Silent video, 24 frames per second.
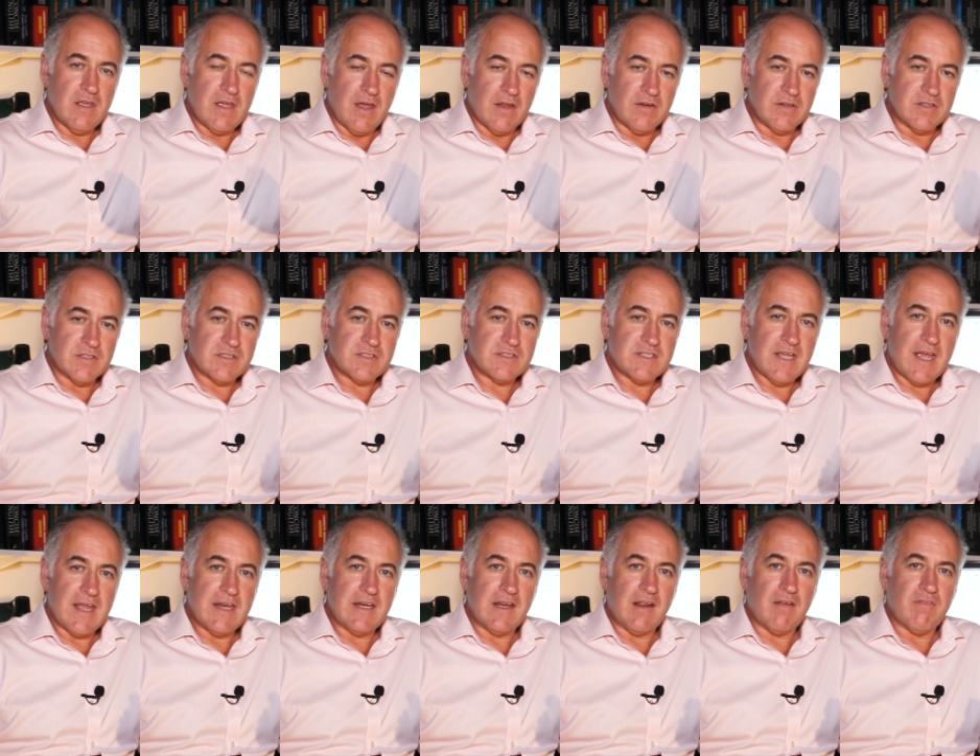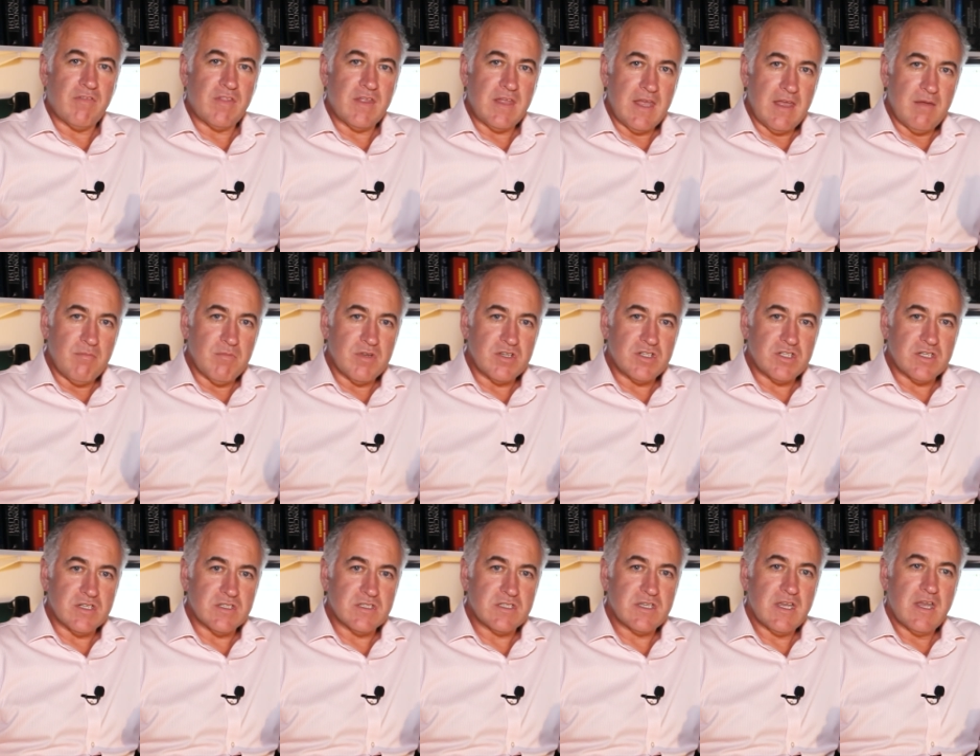understanding of the
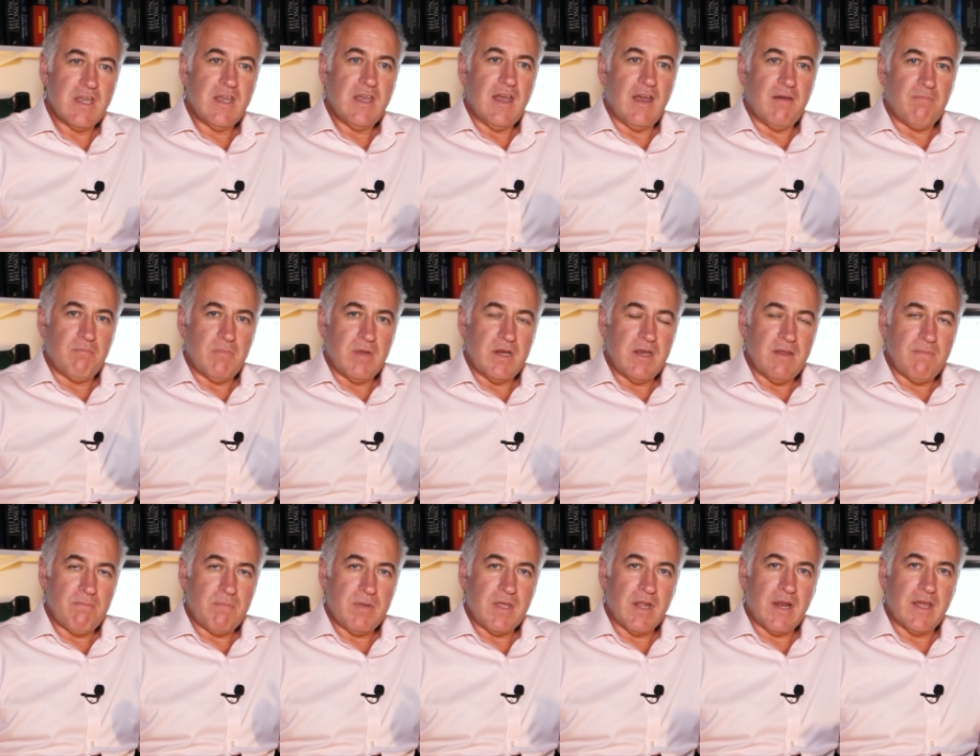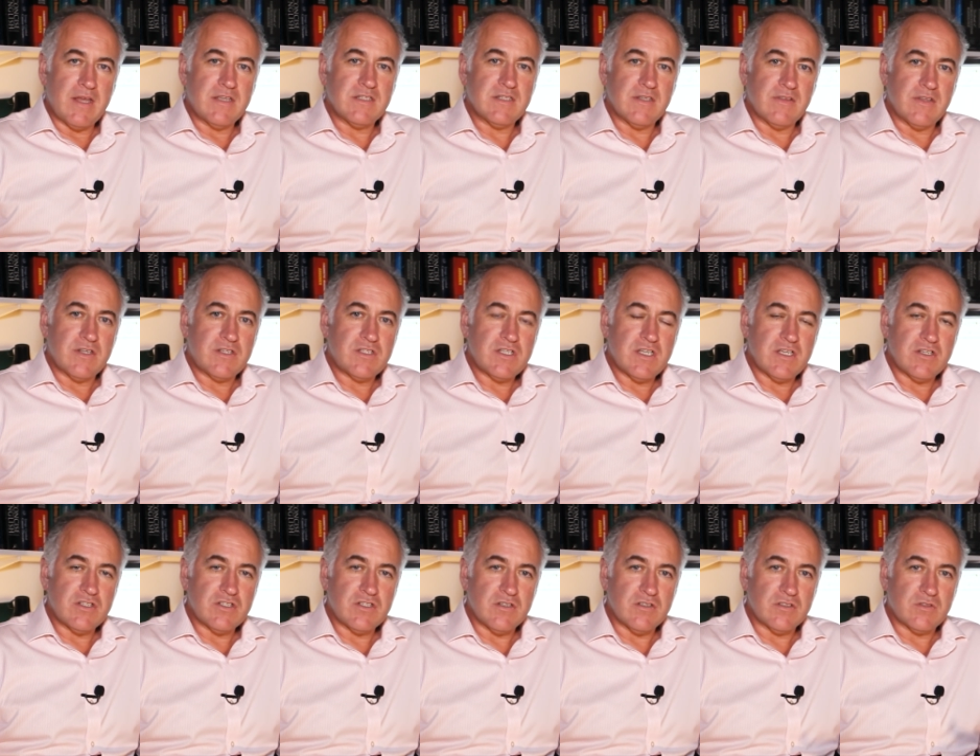images and manipulating the
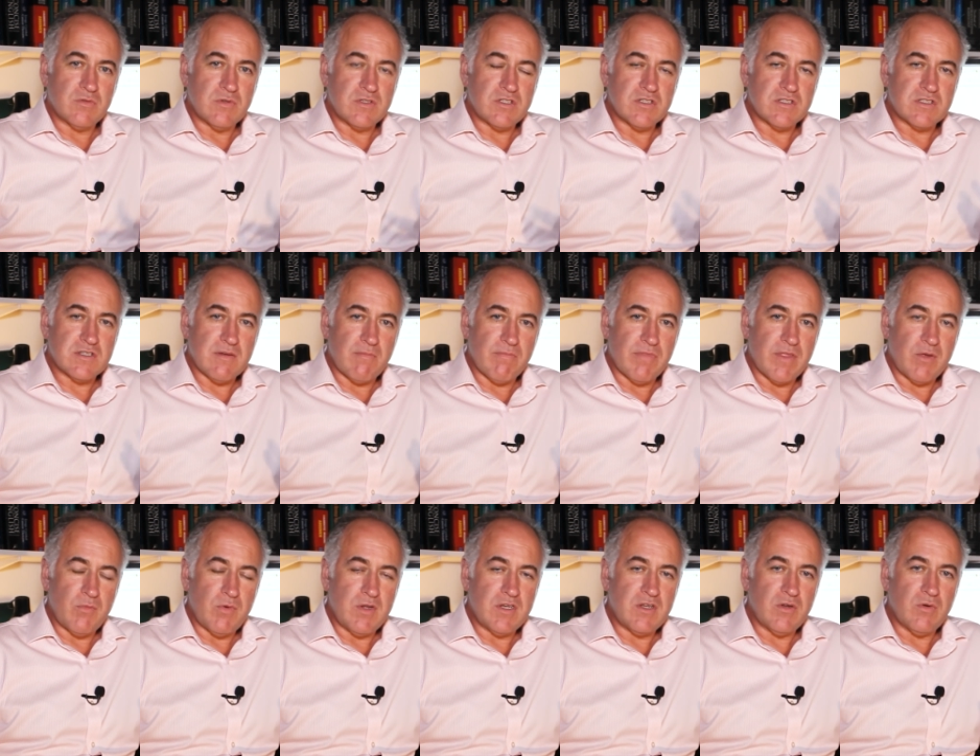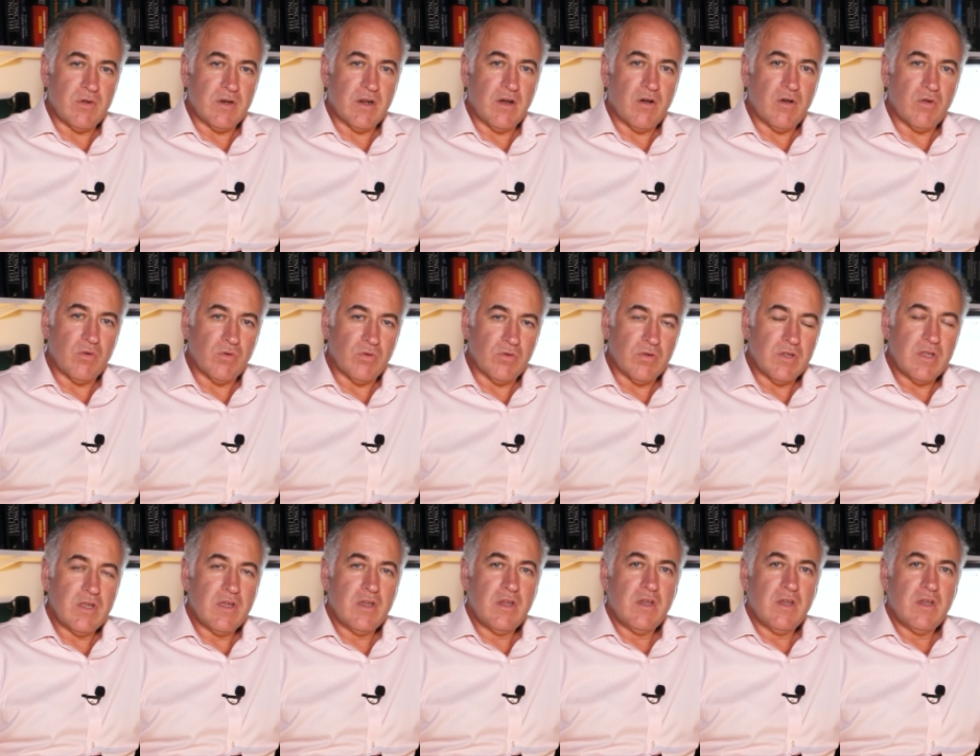tissues, which is something we do in a whole